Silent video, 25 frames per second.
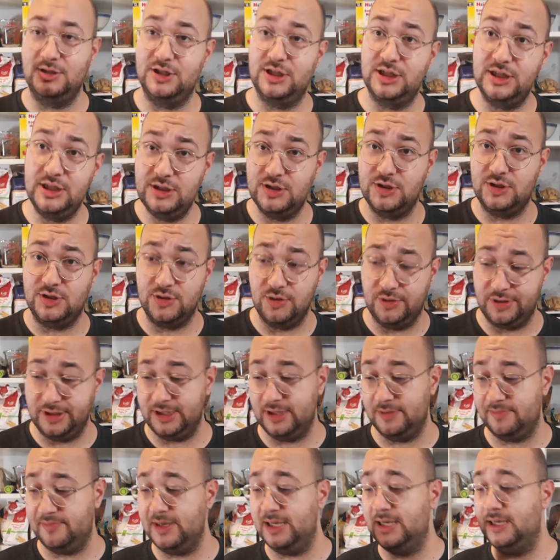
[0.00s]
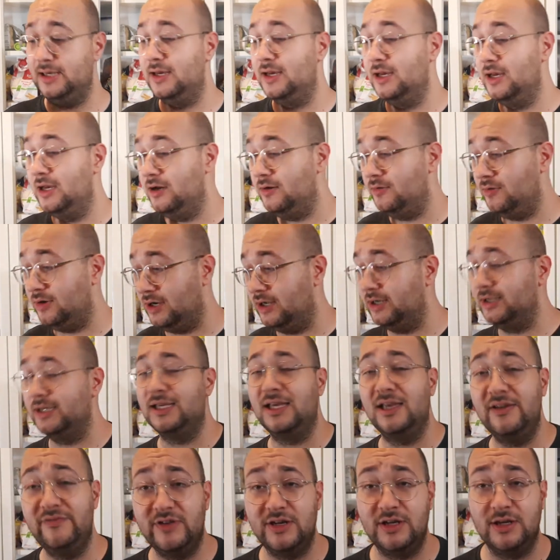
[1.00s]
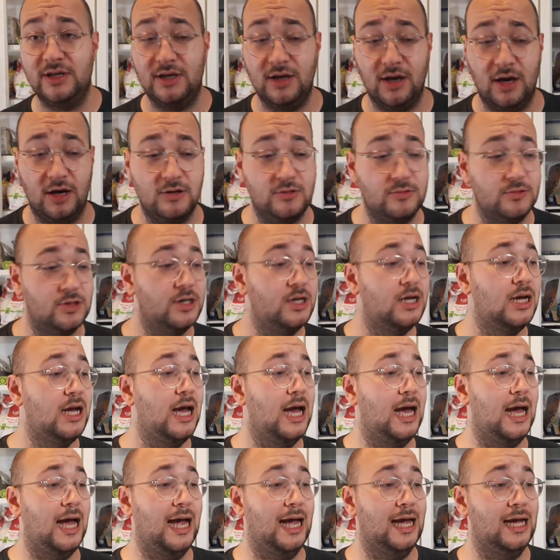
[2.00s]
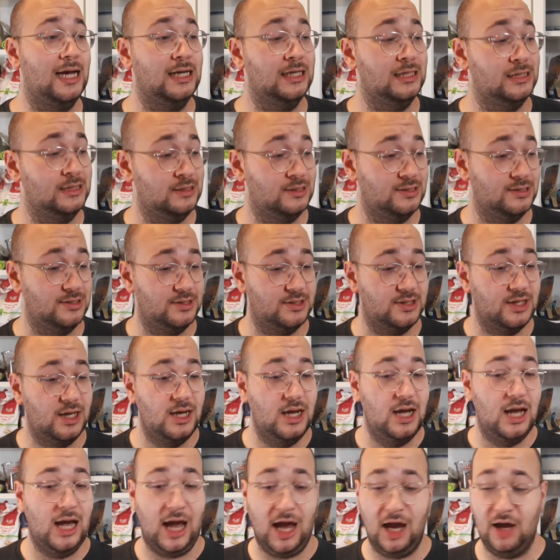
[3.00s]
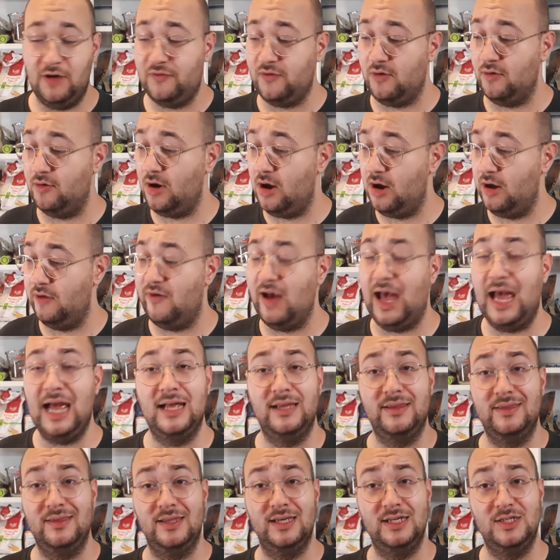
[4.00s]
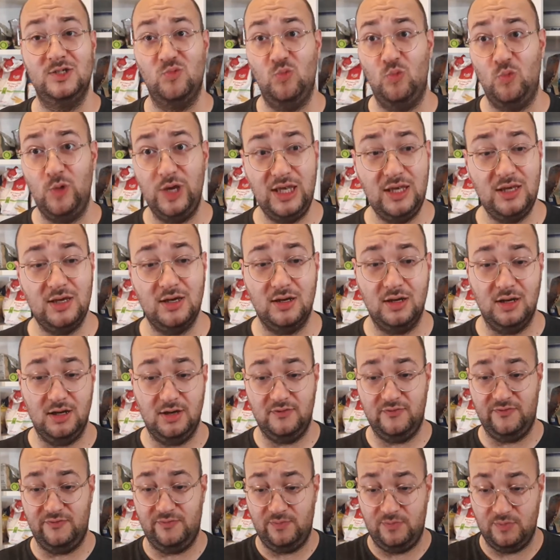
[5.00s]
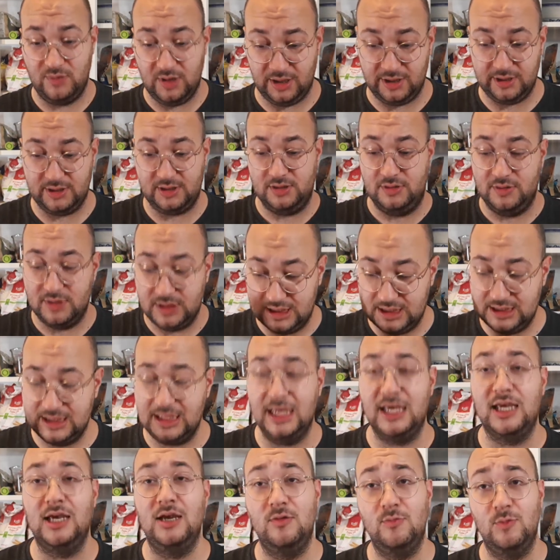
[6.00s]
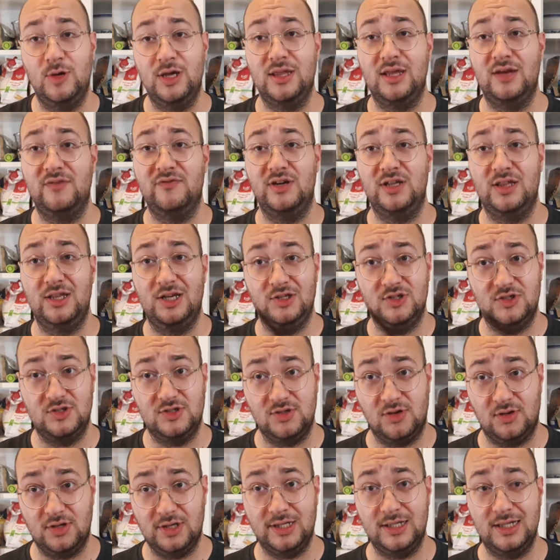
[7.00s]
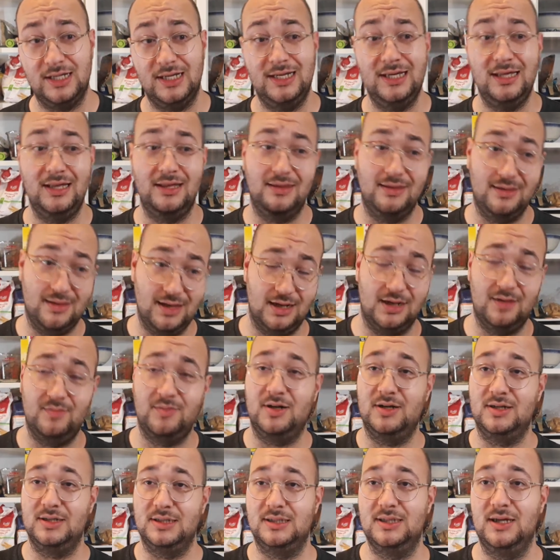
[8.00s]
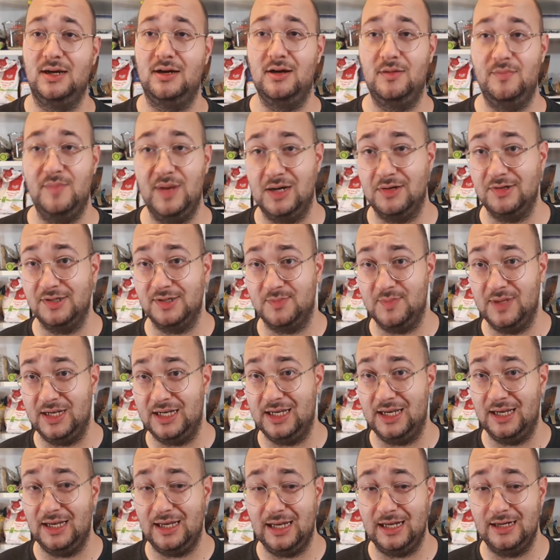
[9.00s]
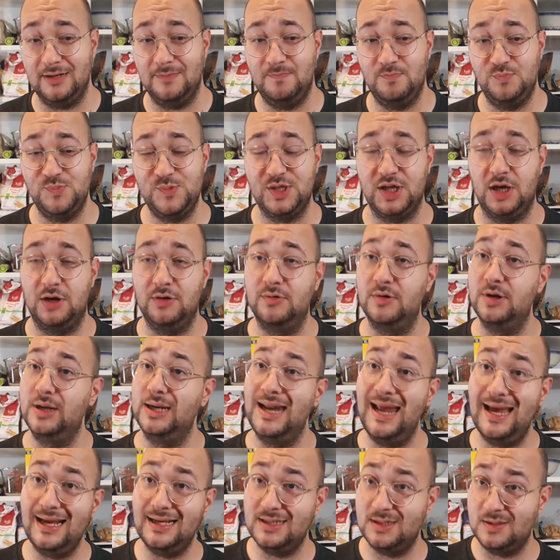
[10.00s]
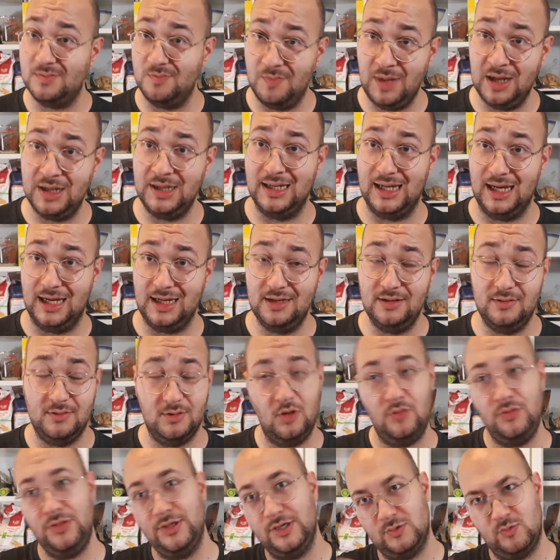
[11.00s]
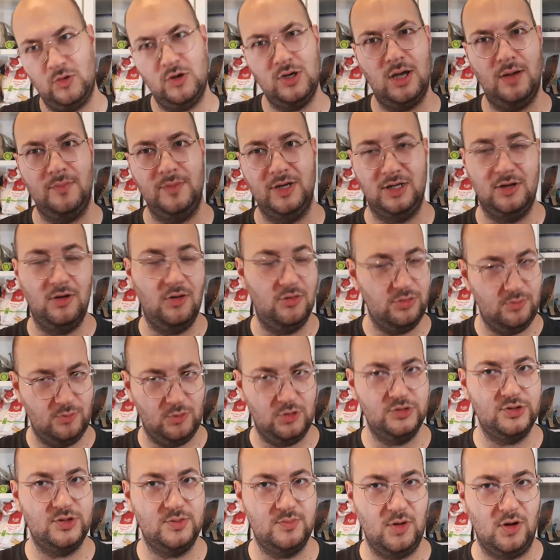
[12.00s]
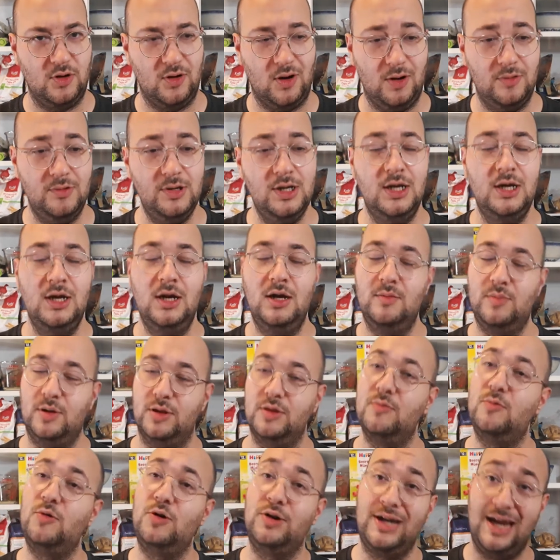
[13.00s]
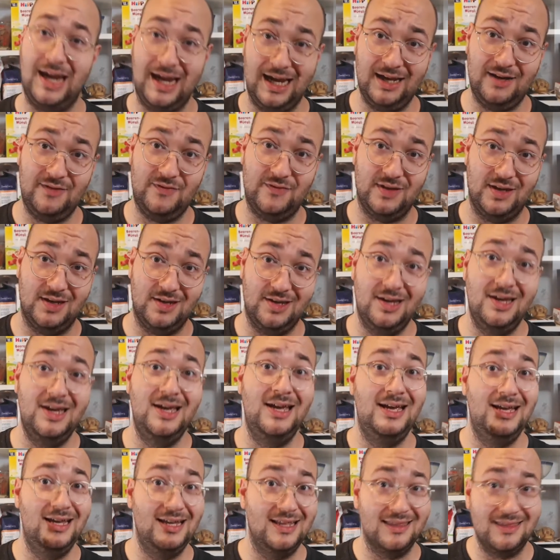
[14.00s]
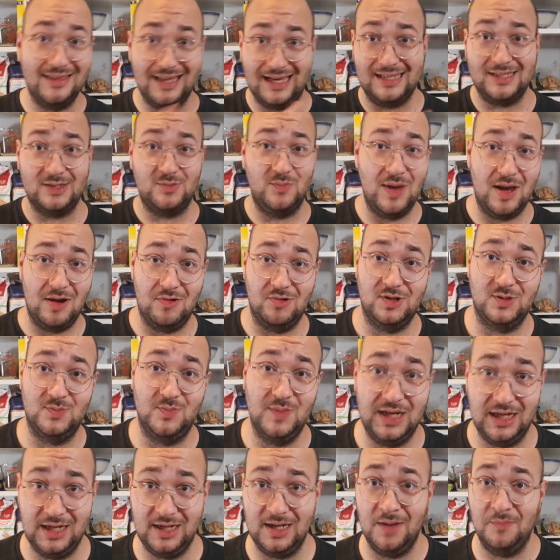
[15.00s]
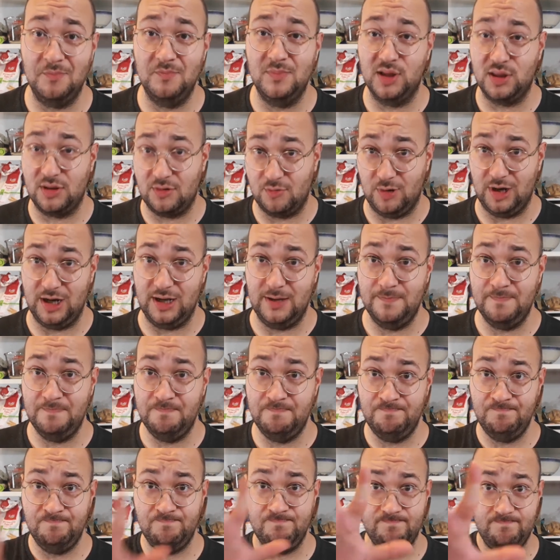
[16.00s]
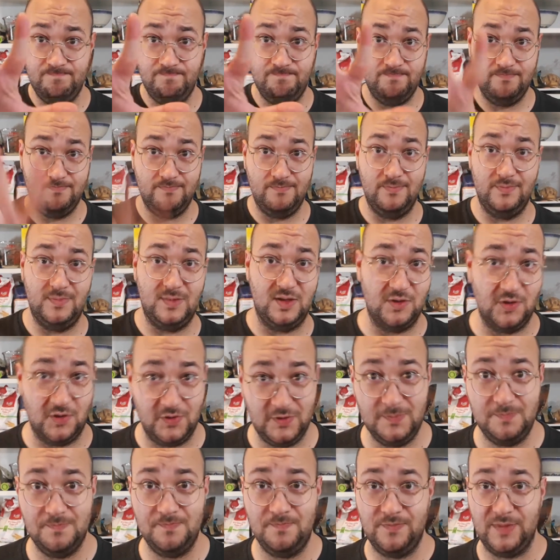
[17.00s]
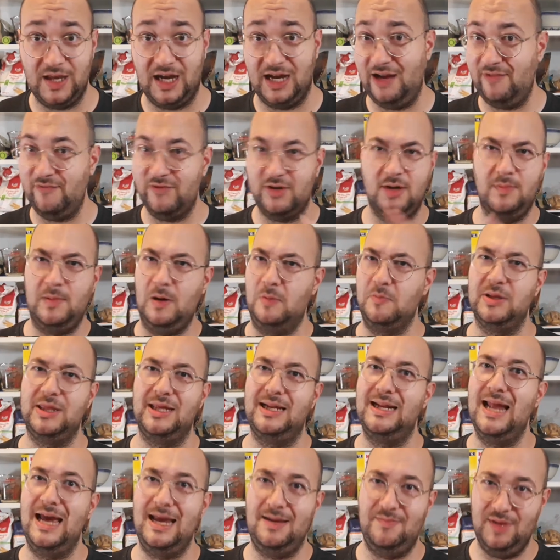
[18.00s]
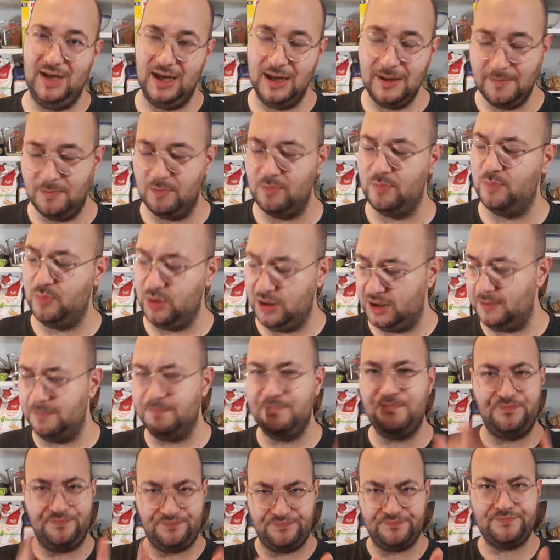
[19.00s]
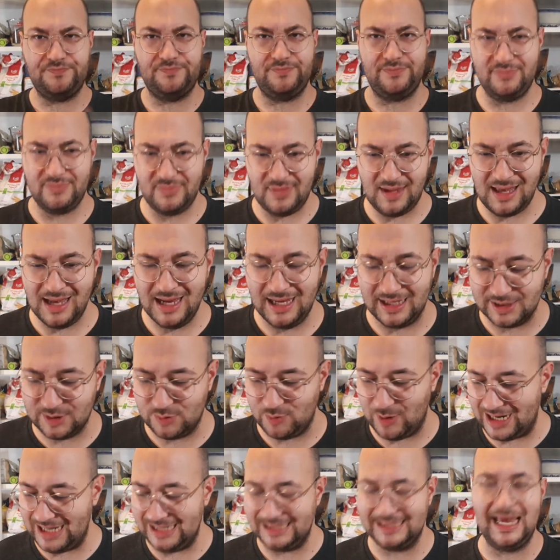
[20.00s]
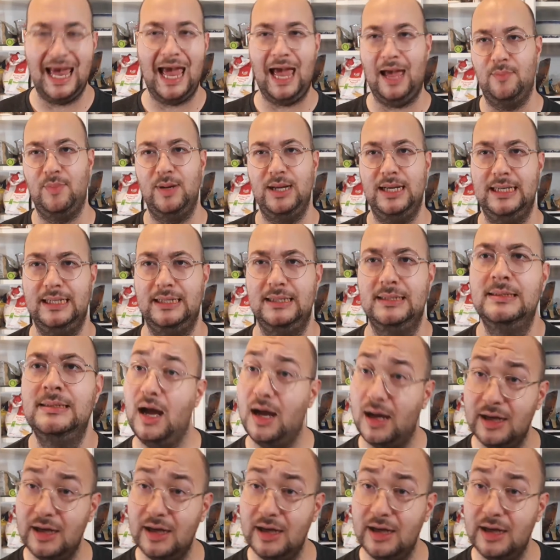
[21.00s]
She's joining me. We're going to give it a go. And after I've had this week of, like, sticking with everything solidly, then I'm going to start Mary's Mini again. So next Monday, not this one coming, not the one tomorrow, but the one after, that's Mary's Mini number 3. Got it? I haven't come up with a name yet, but that's when it's happening.